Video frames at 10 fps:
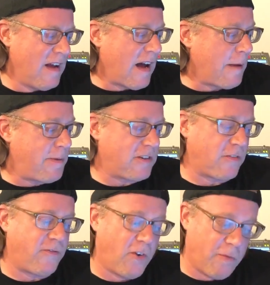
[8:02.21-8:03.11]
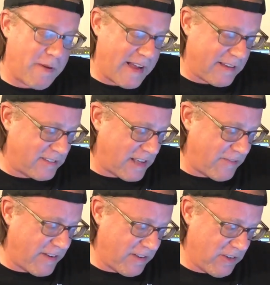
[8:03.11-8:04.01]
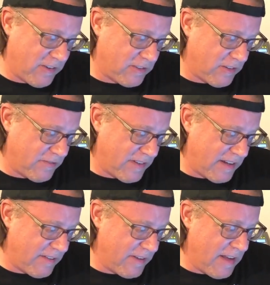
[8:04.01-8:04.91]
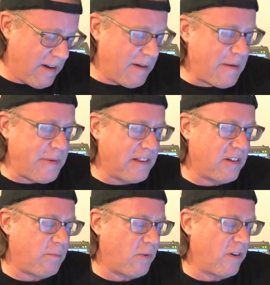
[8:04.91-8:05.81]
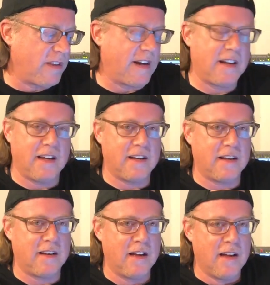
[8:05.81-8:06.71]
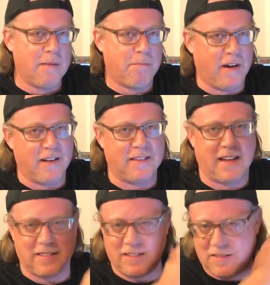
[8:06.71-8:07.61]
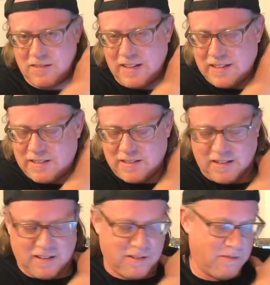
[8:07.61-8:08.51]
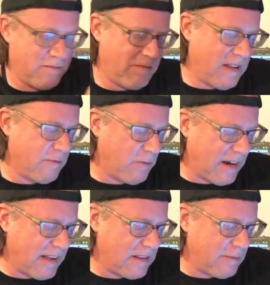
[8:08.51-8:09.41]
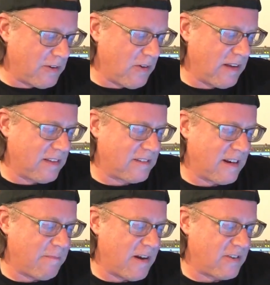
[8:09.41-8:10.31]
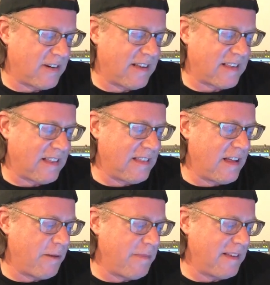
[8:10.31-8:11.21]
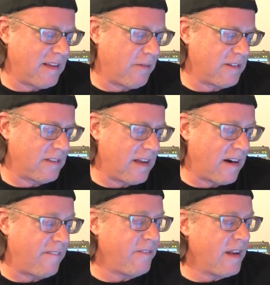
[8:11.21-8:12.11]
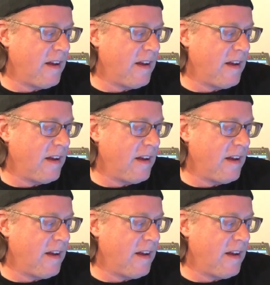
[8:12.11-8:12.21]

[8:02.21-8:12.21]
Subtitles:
I pitch a full pack of Safale US-05. That might be a little more than I needed, but that's what I ended up doing instead of measuring out that little bit that wasn't there.